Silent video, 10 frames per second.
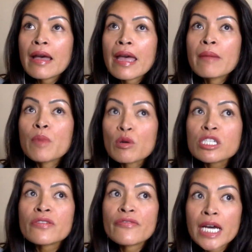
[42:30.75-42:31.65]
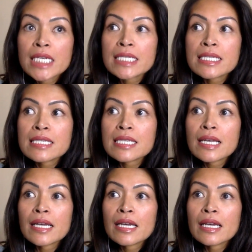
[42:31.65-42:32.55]
And most of us
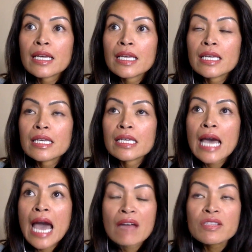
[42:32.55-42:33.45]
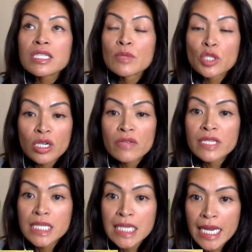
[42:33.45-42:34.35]
have some sort of
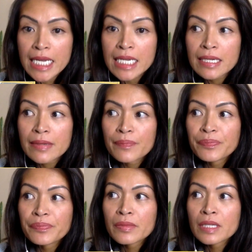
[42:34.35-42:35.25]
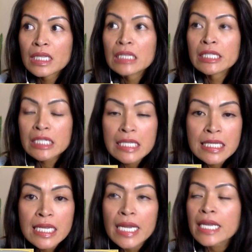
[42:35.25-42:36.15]
sight, little
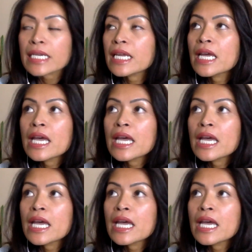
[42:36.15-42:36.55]
sight,